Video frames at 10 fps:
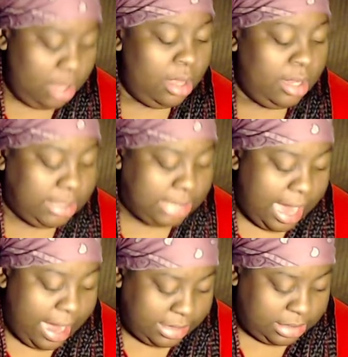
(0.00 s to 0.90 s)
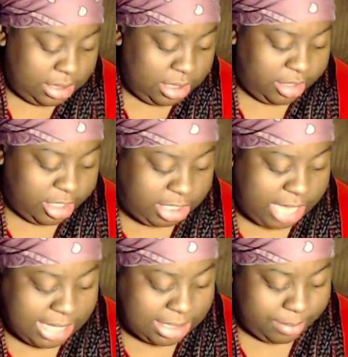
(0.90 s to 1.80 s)
Dodge, the
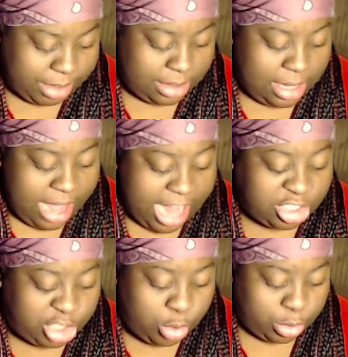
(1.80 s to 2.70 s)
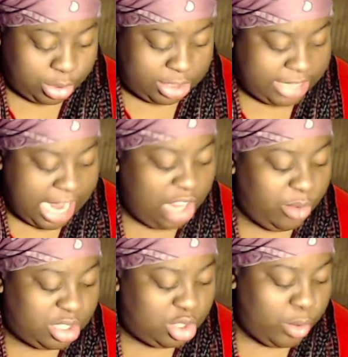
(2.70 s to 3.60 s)
chessmen, and generals are standing with
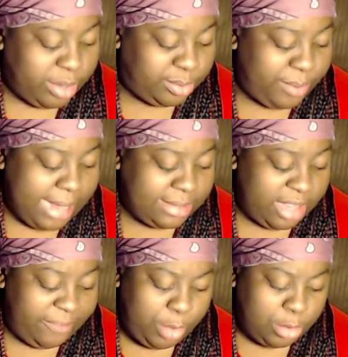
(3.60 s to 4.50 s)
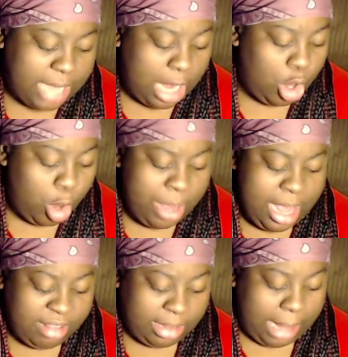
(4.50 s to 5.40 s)
swords raised in the futile hope that
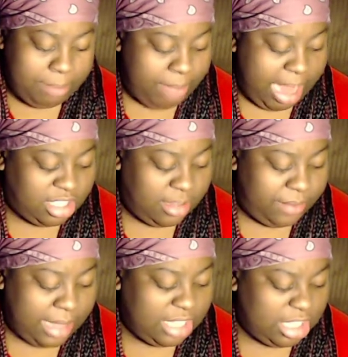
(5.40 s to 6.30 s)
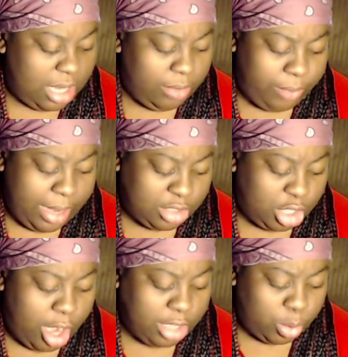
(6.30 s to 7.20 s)
they might deflect enough razor
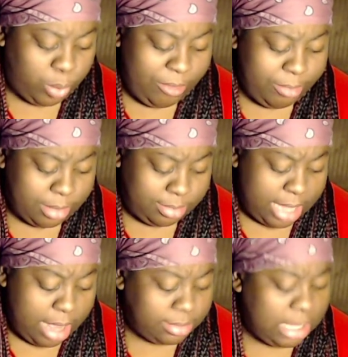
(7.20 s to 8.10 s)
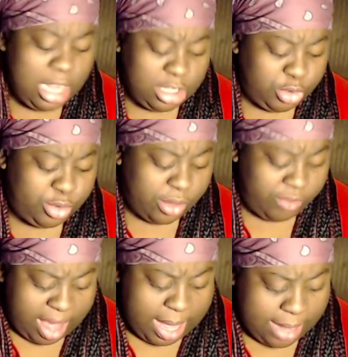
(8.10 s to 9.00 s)
cards away from themselves to
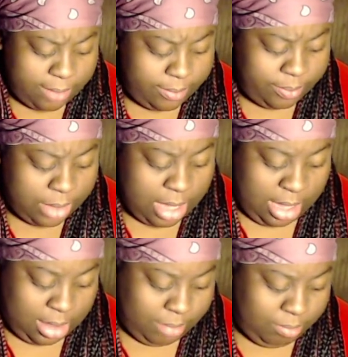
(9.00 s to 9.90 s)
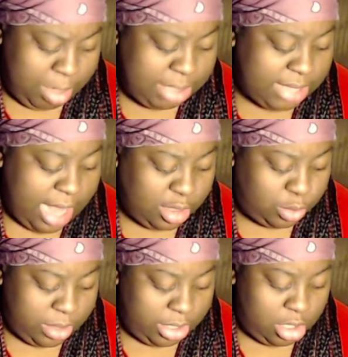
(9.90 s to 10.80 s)
survive. The missiles were
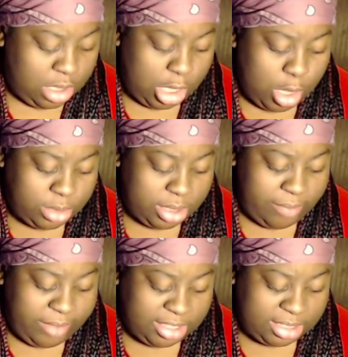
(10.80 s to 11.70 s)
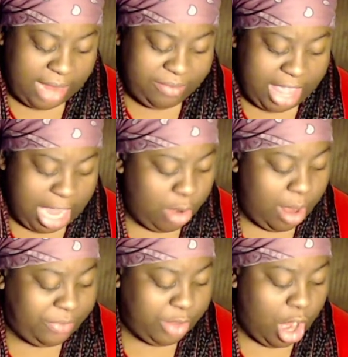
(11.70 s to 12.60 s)
nearly close enough to shave the hair off
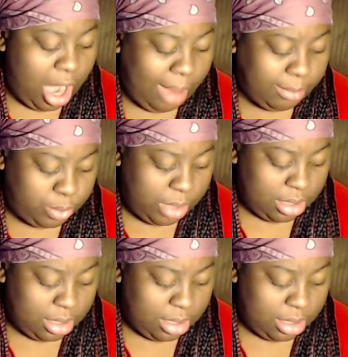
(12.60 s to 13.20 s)
their arms when